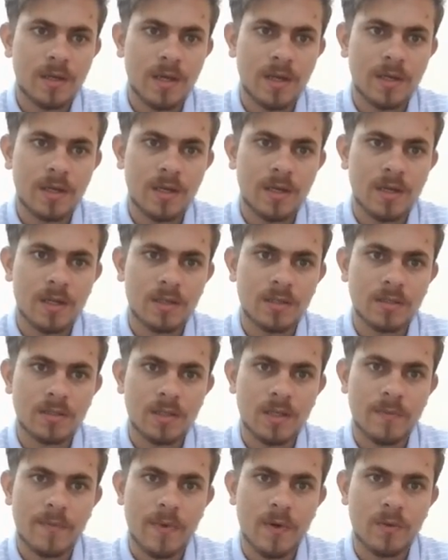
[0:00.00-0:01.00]
Annie
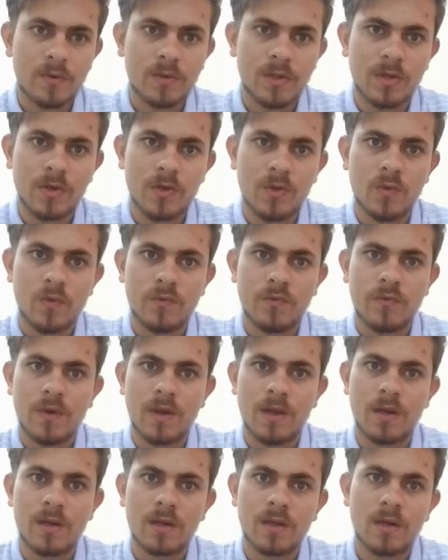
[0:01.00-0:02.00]
learns about the new
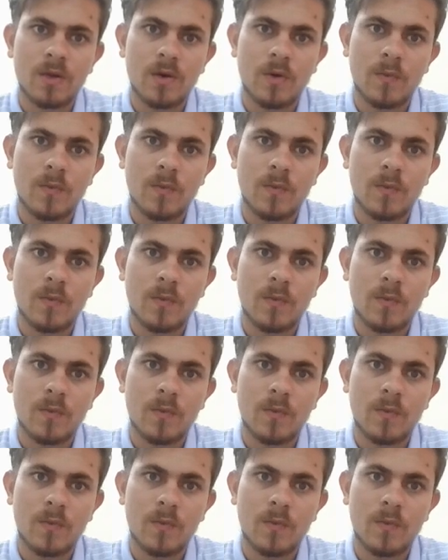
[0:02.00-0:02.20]
field